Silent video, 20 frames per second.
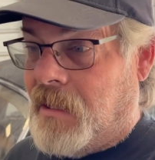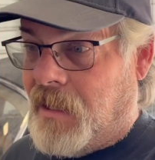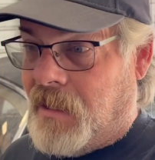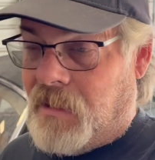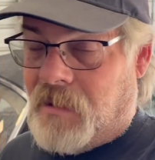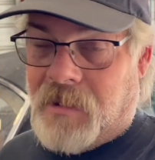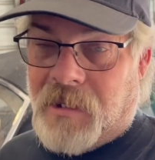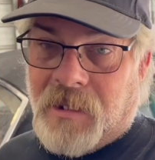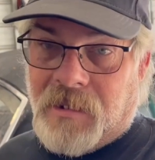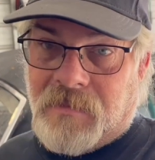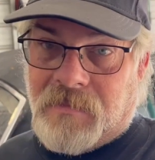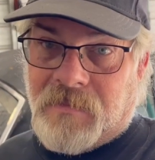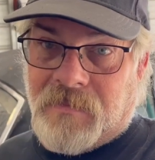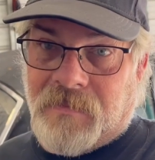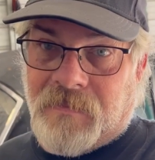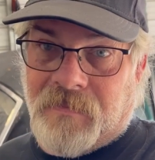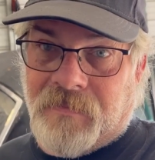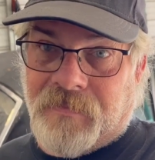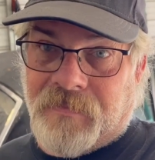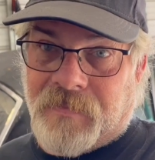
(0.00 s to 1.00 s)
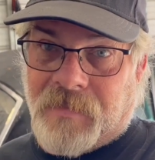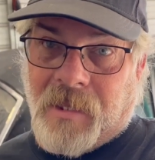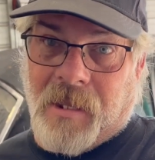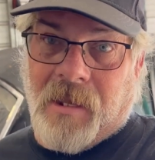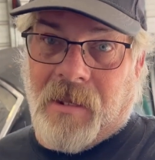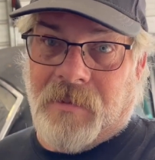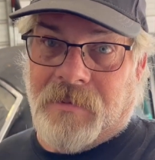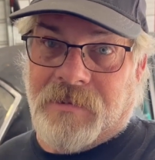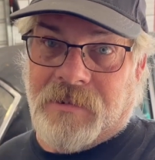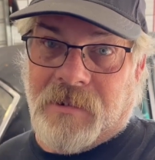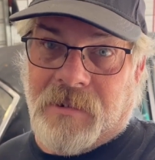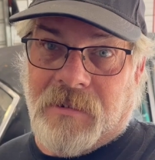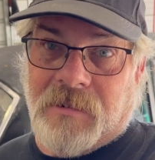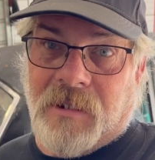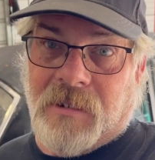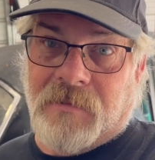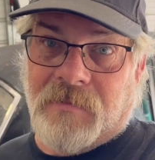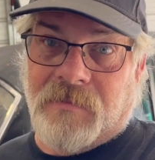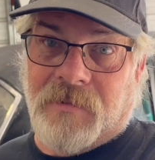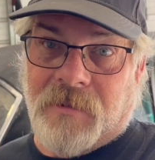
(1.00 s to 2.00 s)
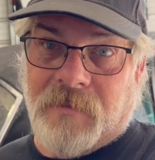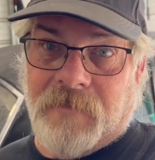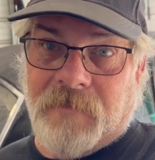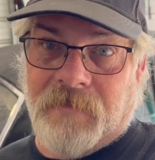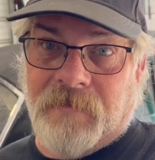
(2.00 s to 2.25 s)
Other than that, I'll see you down the road.